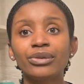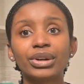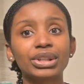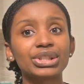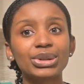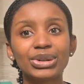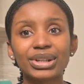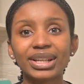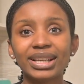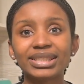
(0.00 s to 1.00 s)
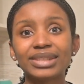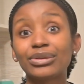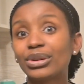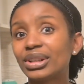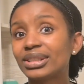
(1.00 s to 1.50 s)
for the toys
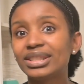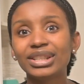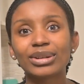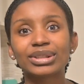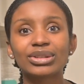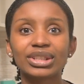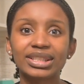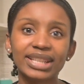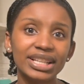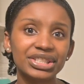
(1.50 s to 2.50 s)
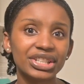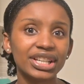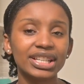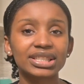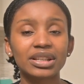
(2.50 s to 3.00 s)
and for this, you know, socialization
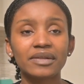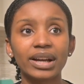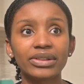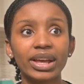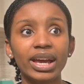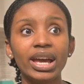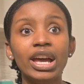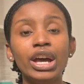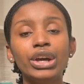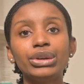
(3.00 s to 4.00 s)
and stuff like that.